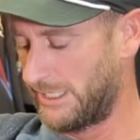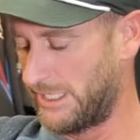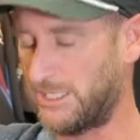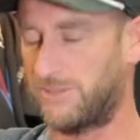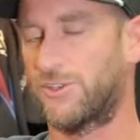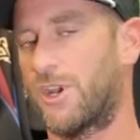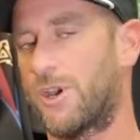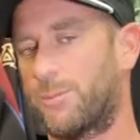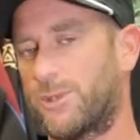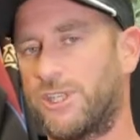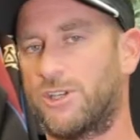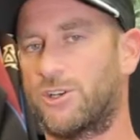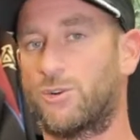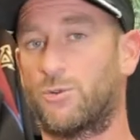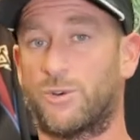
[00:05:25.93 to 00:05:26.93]
Even up
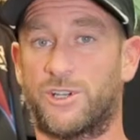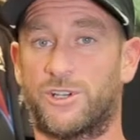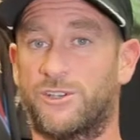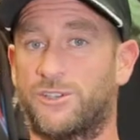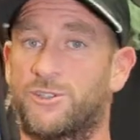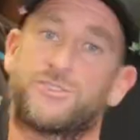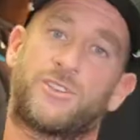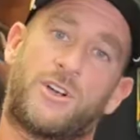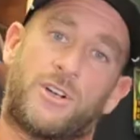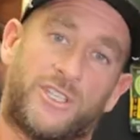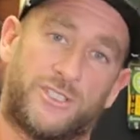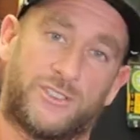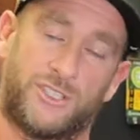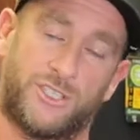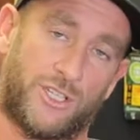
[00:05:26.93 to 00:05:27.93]
here where you're
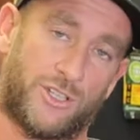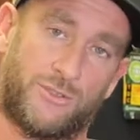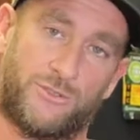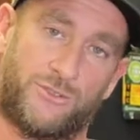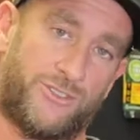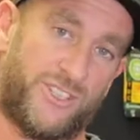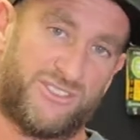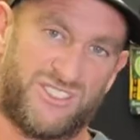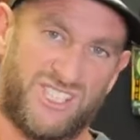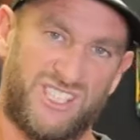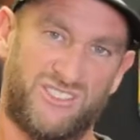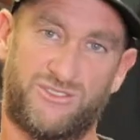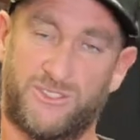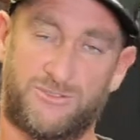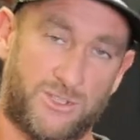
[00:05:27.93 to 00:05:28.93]
talking, you know,
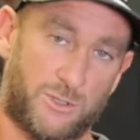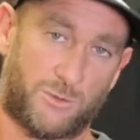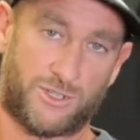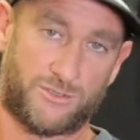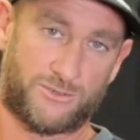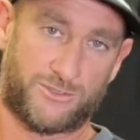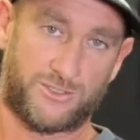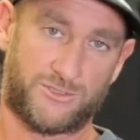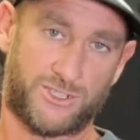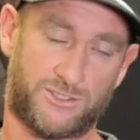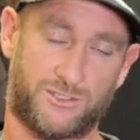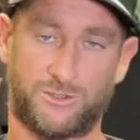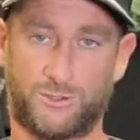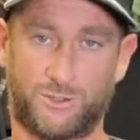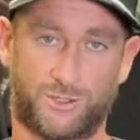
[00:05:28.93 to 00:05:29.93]
50, 51,
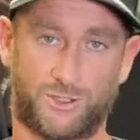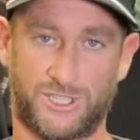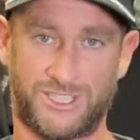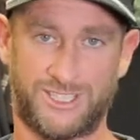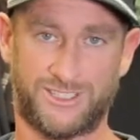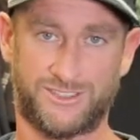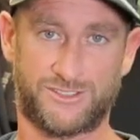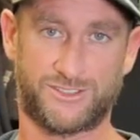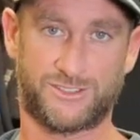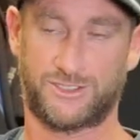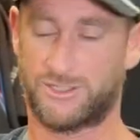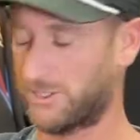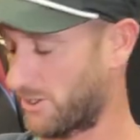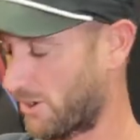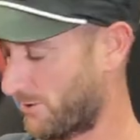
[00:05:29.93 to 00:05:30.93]
52 degrees,
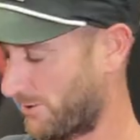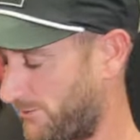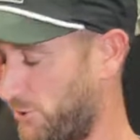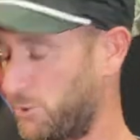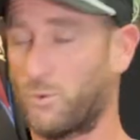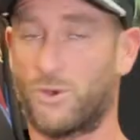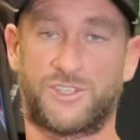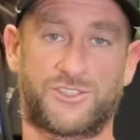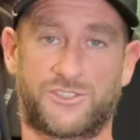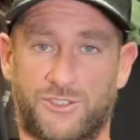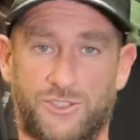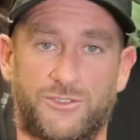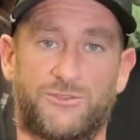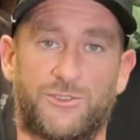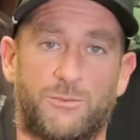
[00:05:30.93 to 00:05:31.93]
you know, if you want to
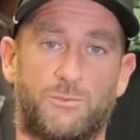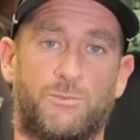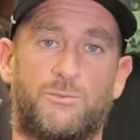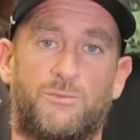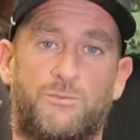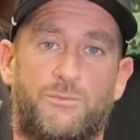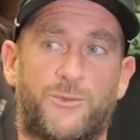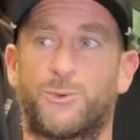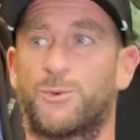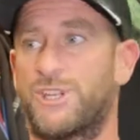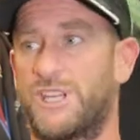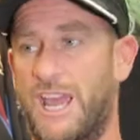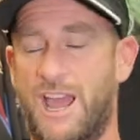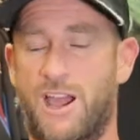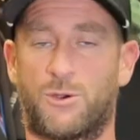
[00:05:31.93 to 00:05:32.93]
surf for
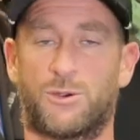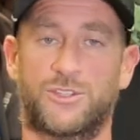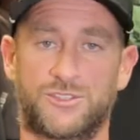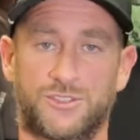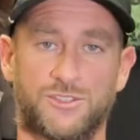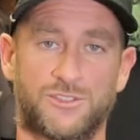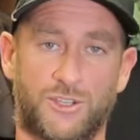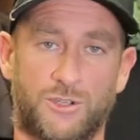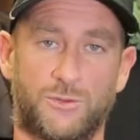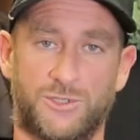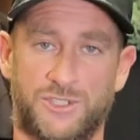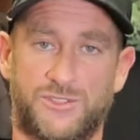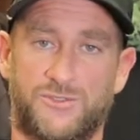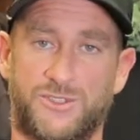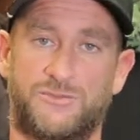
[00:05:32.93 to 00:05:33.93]
3 hours or so
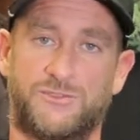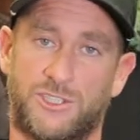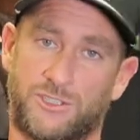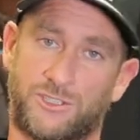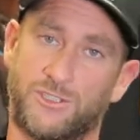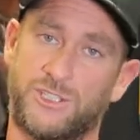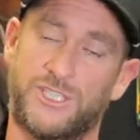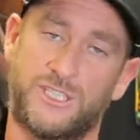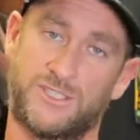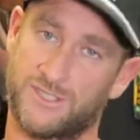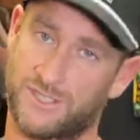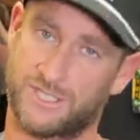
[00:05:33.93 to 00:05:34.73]
when it's 50 degrees,